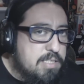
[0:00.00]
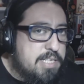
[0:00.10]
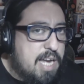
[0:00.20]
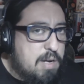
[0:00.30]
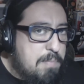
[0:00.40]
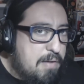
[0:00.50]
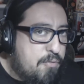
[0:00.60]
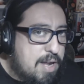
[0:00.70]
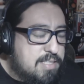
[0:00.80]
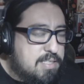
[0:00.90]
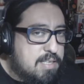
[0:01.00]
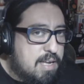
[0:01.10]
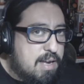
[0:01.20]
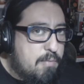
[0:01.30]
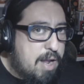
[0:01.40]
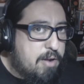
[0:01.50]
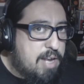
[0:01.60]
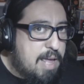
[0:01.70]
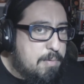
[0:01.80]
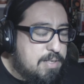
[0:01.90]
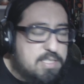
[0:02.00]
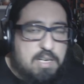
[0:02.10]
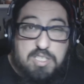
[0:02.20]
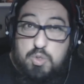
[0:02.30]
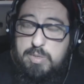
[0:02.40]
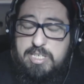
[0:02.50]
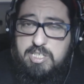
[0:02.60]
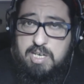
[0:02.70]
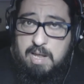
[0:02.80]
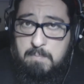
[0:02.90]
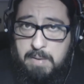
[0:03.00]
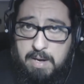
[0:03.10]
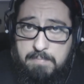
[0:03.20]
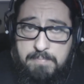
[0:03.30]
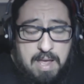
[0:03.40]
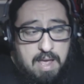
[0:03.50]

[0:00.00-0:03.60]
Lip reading: Check out my friend's record label. It's called Swedish Columbia.